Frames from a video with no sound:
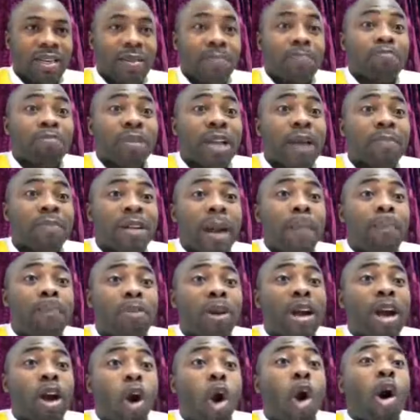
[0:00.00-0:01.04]
they, they
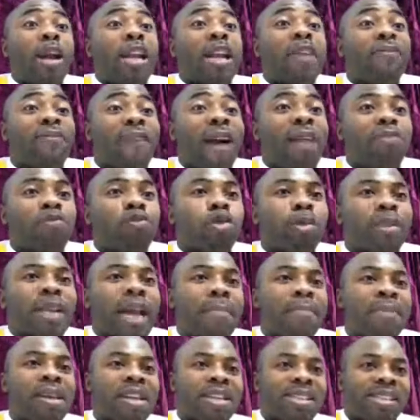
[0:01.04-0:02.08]
pray only five to
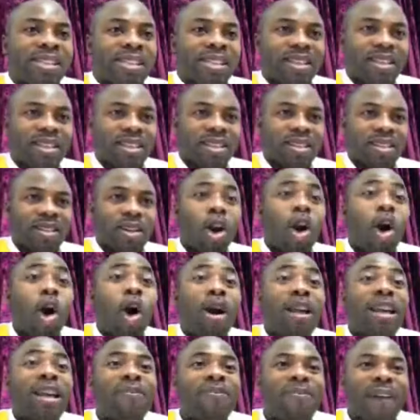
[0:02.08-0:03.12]
ten minutes,
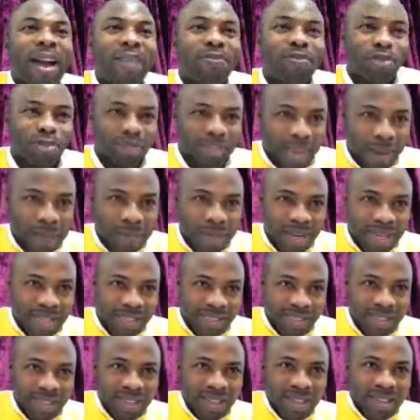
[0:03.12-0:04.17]
only five to ten
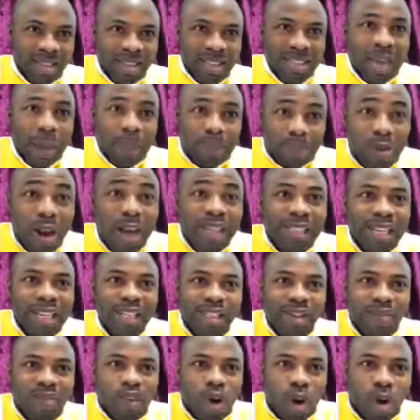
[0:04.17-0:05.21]
minutes. The presence
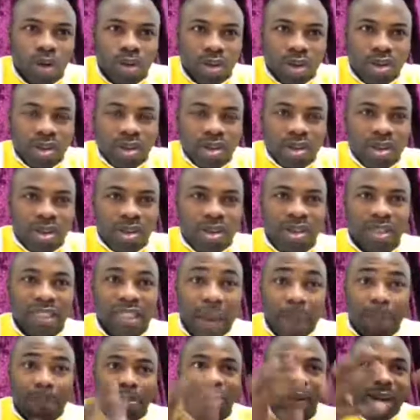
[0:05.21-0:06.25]
of God.
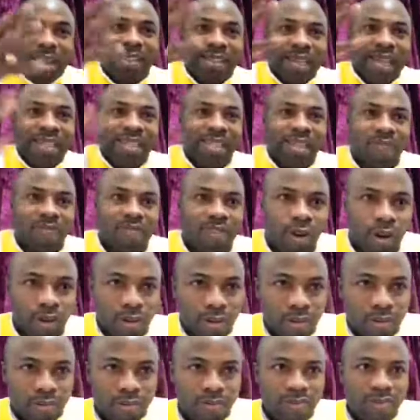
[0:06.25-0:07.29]
The presence of God.
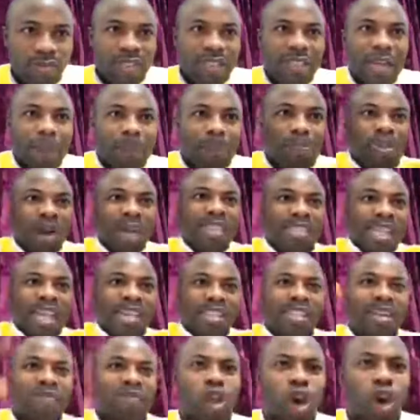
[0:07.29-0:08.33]
The
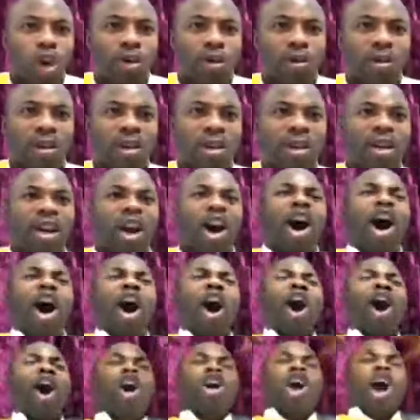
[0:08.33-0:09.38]
presence of God.
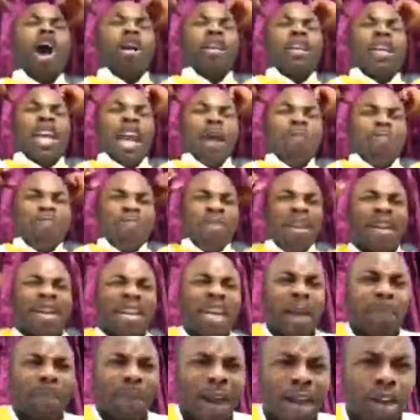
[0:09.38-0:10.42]
Oh God, keep me
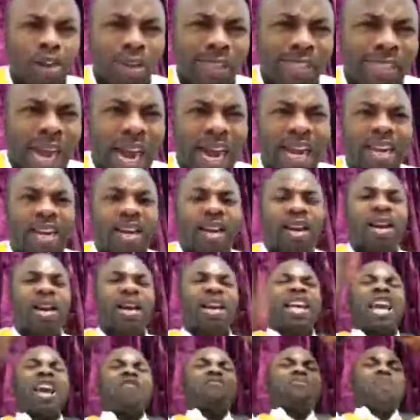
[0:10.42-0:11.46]
near by your
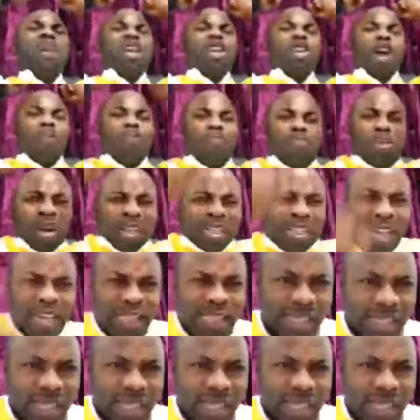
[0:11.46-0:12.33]
side. Give me your presence.